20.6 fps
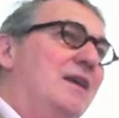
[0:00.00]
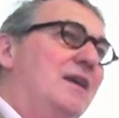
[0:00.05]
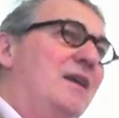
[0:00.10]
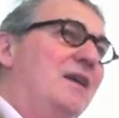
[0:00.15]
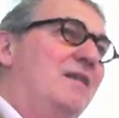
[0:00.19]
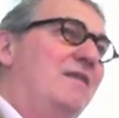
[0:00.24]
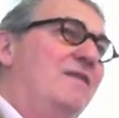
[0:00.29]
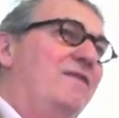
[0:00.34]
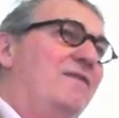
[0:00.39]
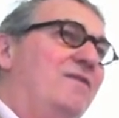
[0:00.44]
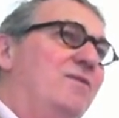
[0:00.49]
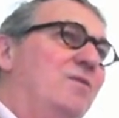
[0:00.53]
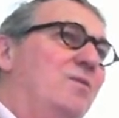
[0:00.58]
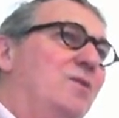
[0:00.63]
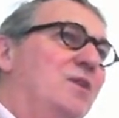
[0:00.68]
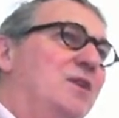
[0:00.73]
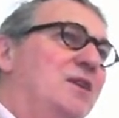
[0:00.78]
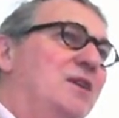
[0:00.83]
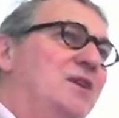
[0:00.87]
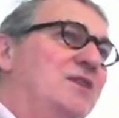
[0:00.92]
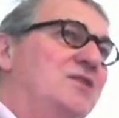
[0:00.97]
If
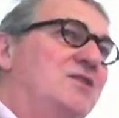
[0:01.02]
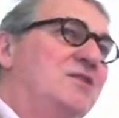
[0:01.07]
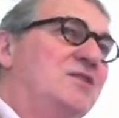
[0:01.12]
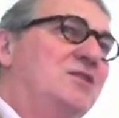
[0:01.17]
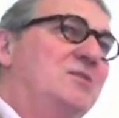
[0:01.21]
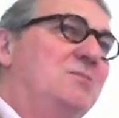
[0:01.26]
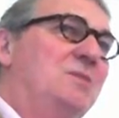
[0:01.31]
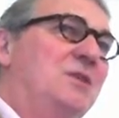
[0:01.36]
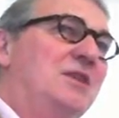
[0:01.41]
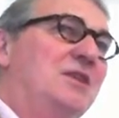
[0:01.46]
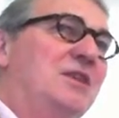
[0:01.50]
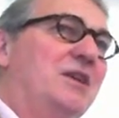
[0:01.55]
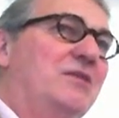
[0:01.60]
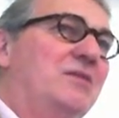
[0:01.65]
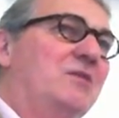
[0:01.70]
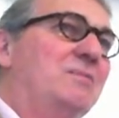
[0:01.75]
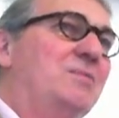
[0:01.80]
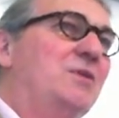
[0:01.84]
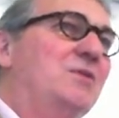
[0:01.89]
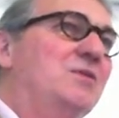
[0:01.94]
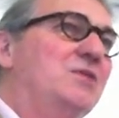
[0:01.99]
words are to be
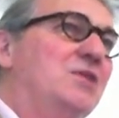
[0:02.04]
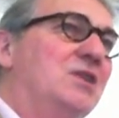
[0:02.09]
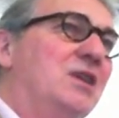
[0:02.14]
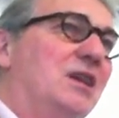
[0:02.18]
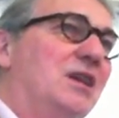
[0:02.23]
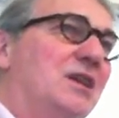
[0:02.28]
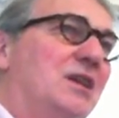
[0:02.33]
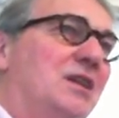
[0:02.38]
therapeutic,